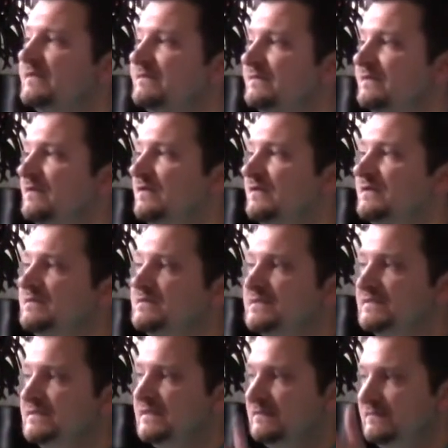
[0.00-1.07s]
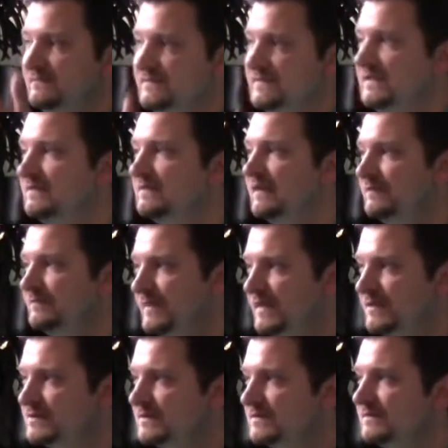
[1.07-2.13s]
different articles instead of for the entire
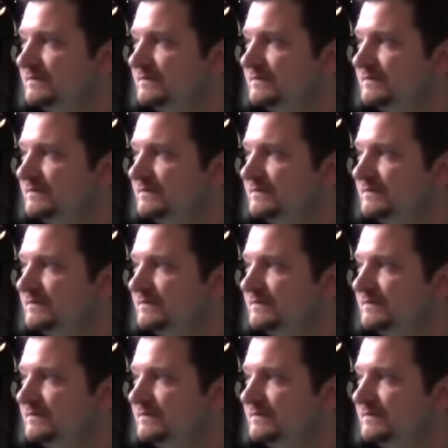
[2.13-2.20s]
batch.